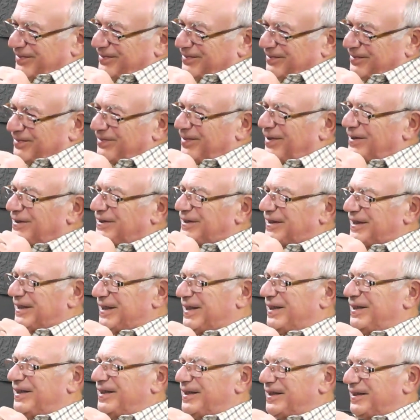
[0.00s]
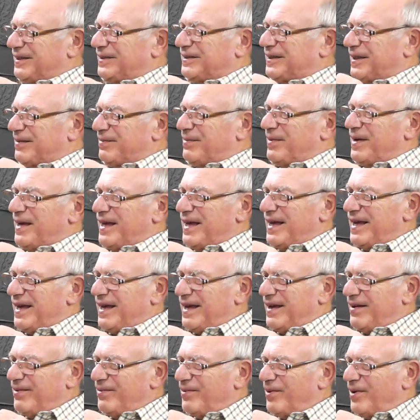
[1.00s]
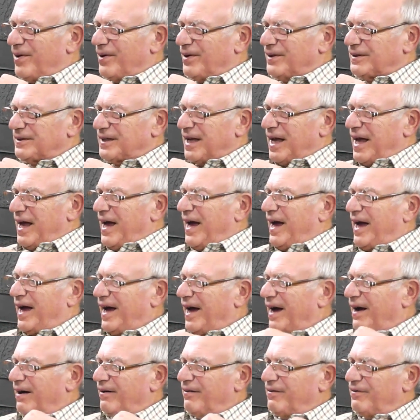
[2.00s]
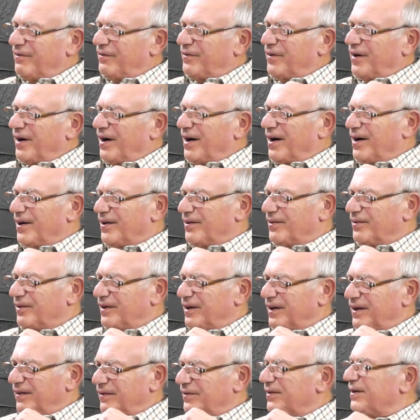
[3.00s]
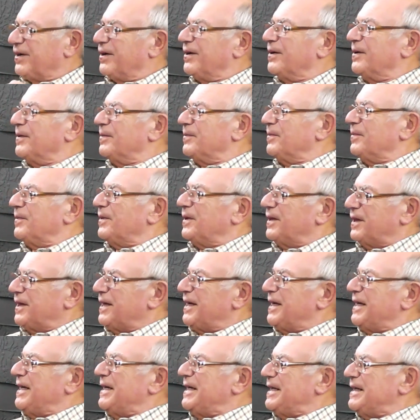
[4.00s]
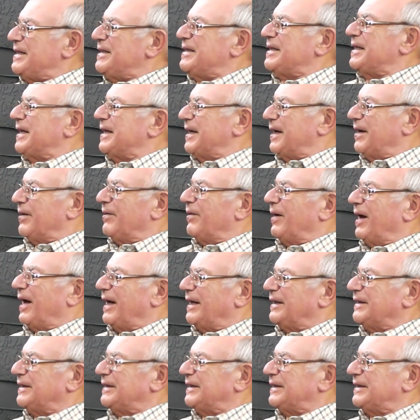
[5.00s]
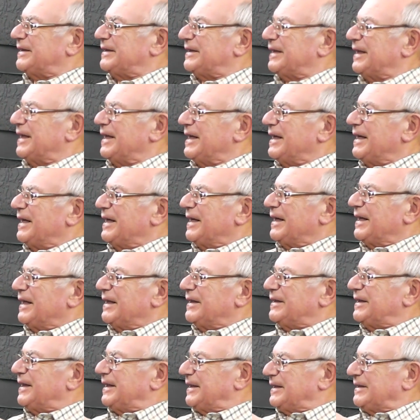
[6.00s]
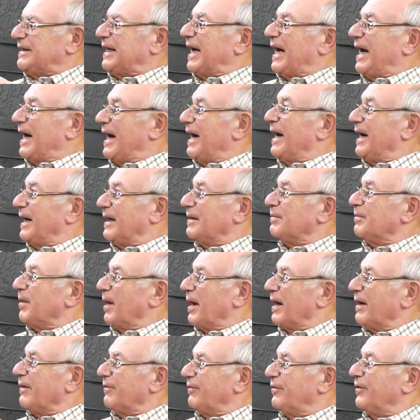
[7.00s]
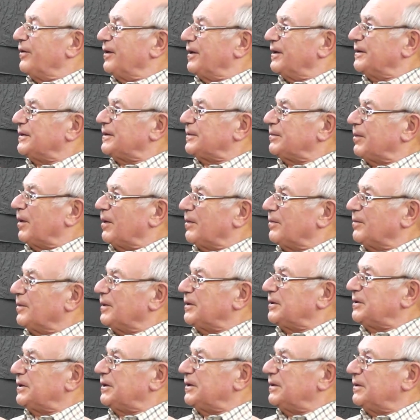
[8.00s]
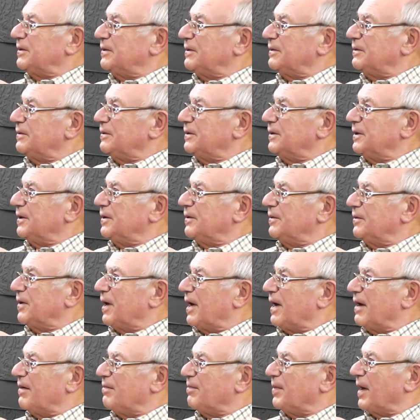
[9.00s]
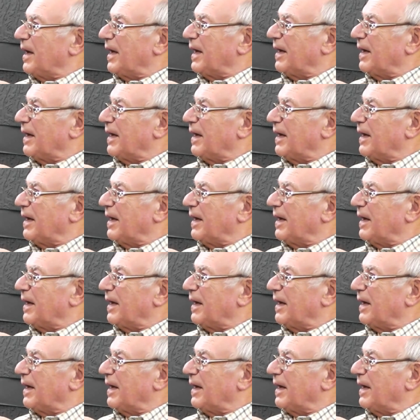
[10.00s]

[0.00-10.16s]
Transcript: what occurred to me was how far we've come with e-cigarettes mm. since I had my first one, which you you gave me.